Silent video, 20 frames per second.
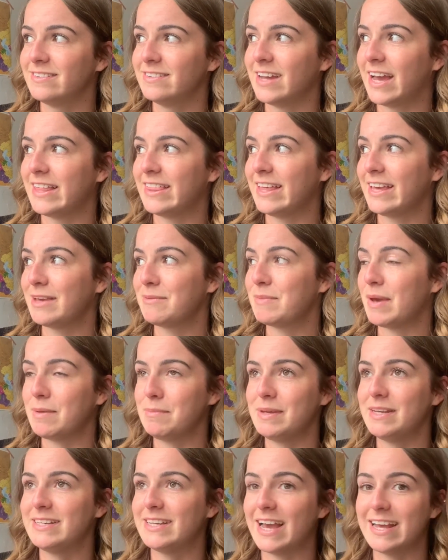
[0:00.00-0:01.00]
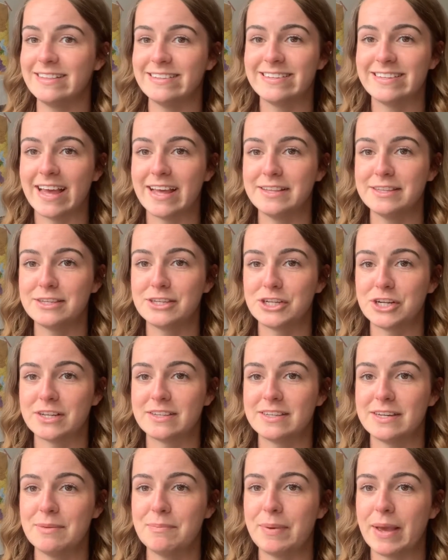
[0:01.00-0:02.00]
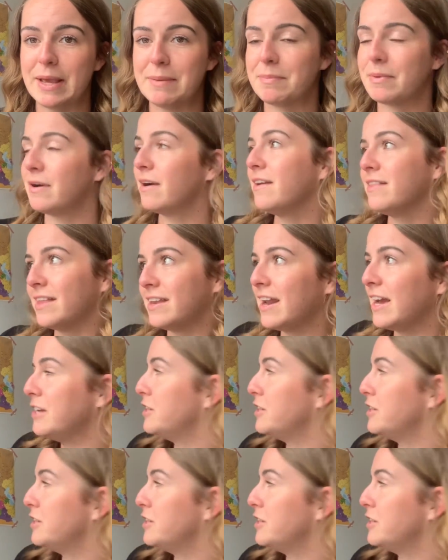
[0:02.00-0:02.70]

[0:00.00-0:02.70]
I think maybe 10 cents just in paper, and then I